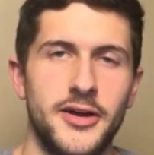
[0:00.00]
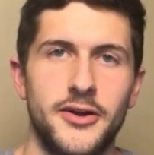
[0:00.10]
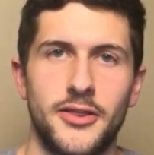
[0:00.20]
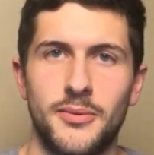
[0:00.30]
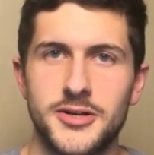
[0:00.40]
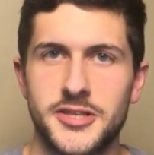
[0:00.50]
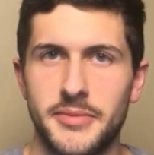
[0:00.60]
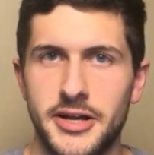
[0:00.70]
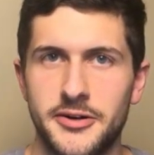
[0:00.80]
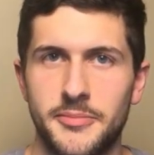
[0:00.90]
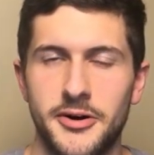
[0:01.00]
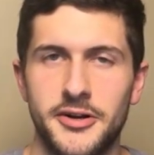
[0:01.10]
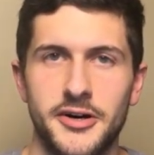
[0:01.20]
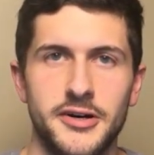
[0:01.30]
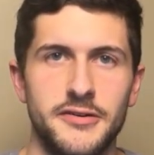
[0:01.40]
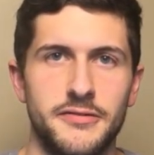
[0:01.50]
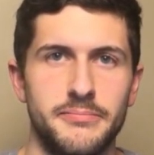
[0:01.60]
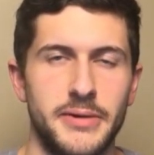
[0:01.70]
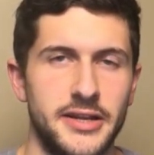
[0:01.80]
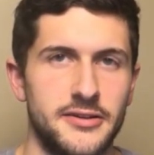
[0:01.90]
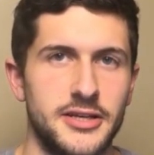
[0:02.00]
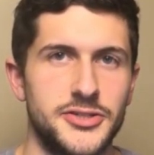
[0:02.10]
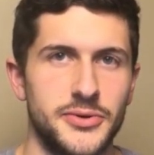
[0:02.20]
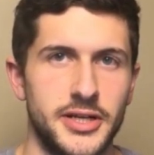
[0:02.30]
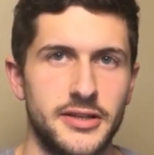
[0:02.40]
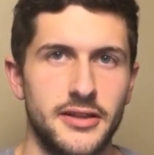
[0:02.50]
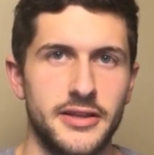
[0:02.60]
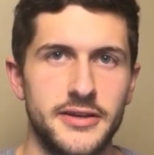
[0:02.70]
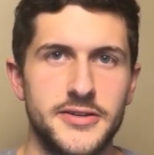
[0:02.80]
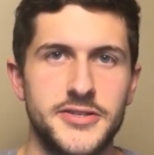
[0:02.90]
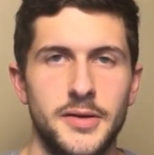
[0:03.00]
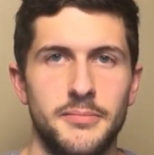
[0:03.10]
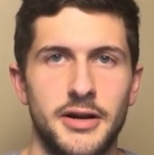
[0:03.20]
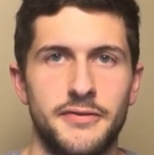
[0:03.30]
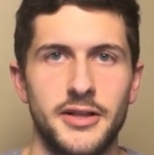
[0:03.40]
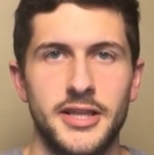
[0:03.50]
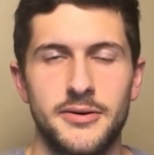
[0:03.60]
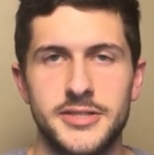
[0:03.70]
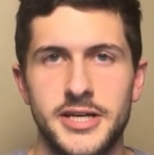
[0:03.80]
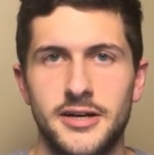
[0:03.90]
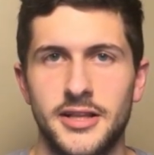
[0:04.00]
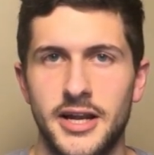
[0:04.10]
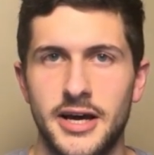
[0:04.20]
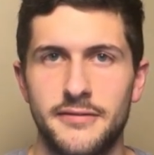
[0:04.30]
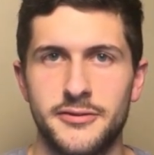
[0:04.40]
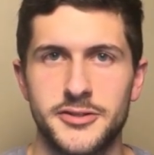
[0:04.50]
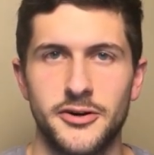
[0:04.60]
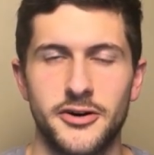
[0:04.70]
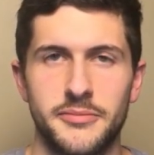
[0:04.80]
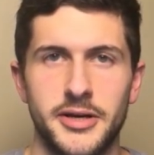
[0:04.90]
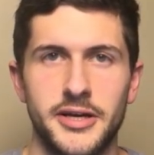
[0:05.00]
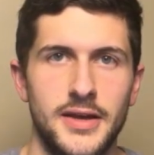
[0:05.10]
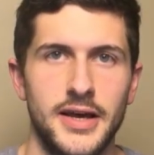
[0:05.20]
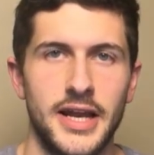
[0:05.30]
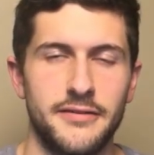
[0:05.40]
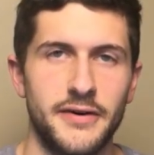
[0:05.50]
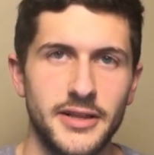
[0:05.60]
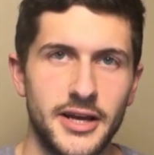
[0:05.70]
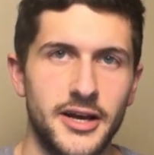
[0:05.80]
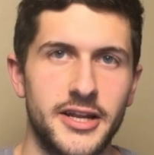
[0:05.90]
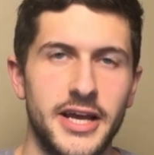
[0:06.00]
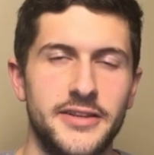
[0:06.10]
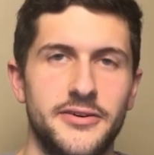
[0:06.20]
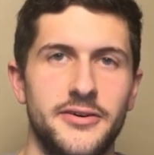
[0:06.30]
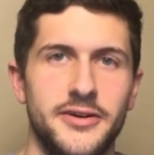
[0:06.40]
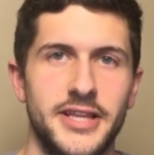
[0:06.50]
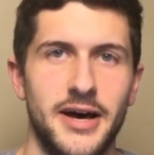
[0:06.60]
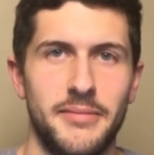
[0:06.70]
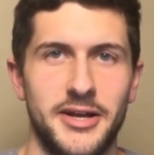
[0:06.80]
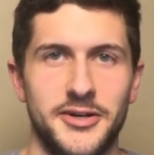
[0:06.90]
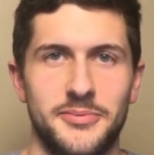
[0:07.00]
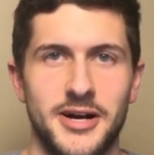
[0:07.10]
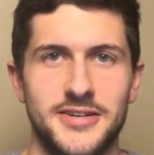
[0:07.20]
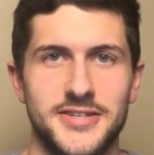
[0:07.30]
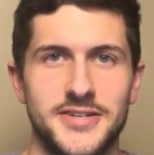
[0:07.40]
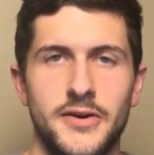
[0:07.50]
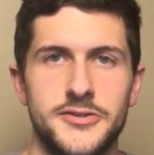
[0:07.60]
There was the manual part of manually joining the leagues, but I felt like that would take a lot of effort to automate, and I felt like I could handle that manual process.